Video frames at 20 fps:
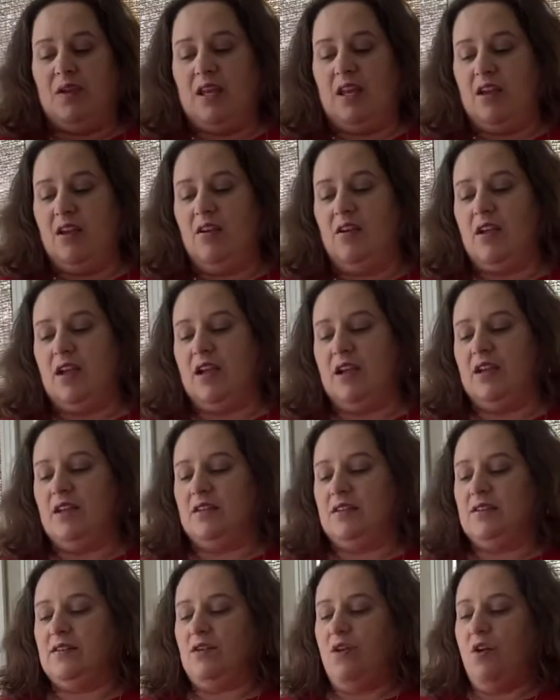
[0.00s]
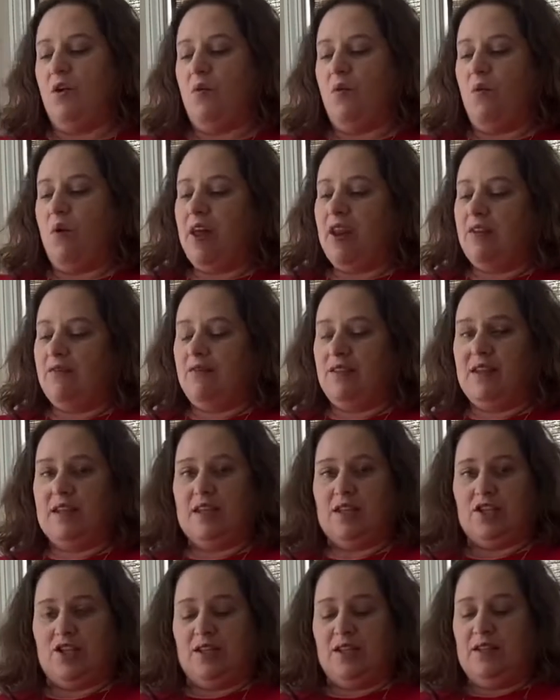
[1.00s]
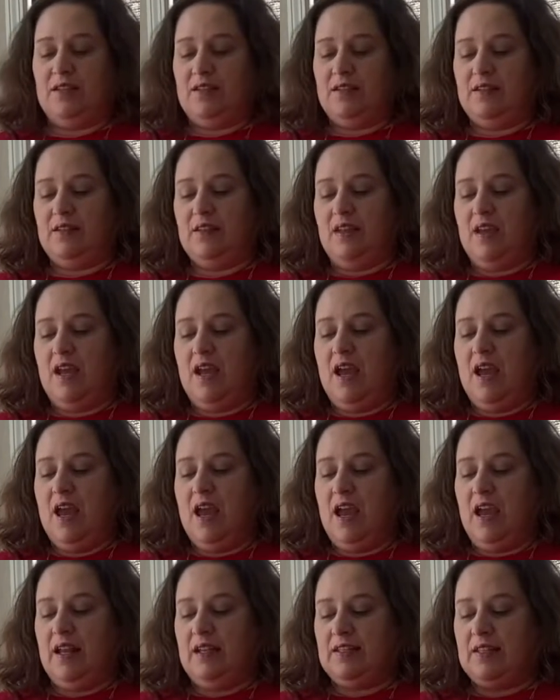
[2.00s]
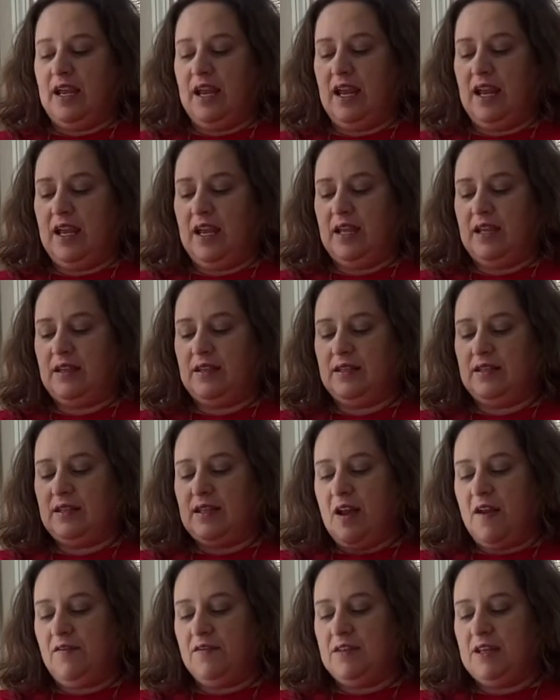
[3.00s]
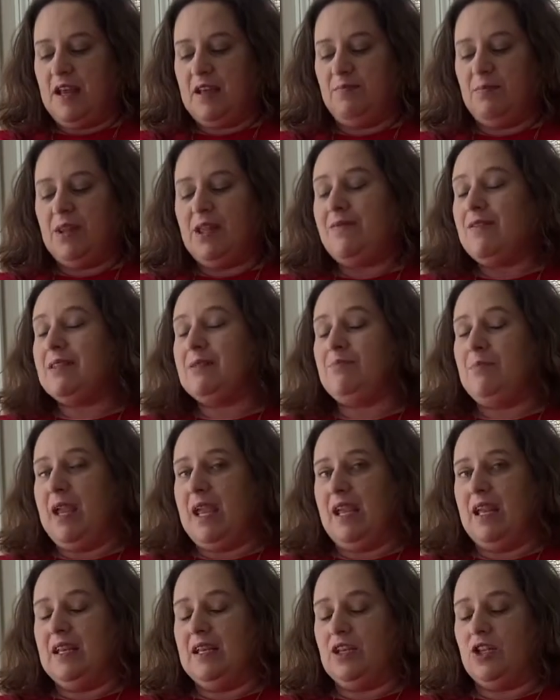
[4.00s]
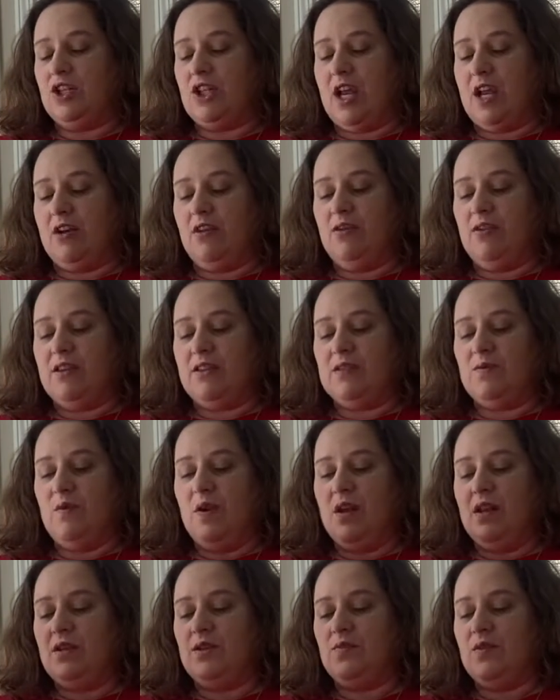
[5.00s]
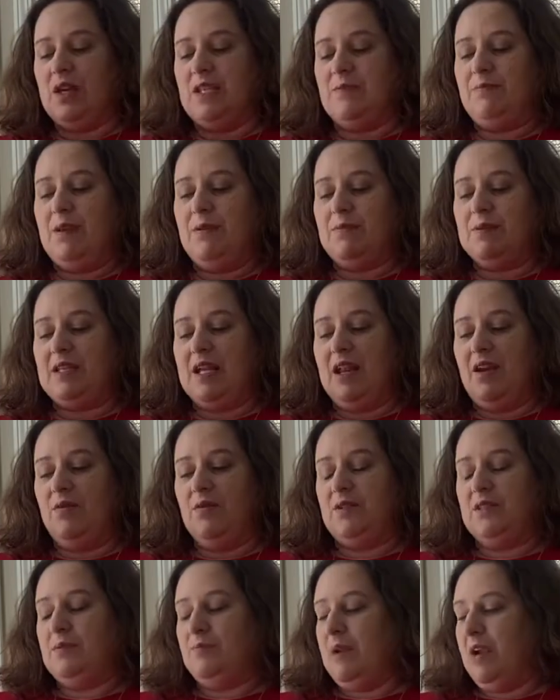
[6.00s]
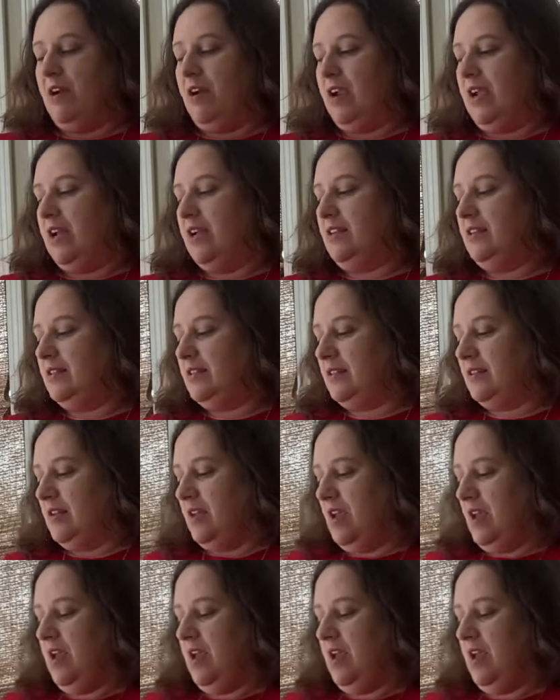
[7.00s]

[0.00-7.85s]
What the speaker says: Here is one of the dishes. It's a stuffed, I believe it's bacon and cheddar, this one, twice baked potato with asparagus.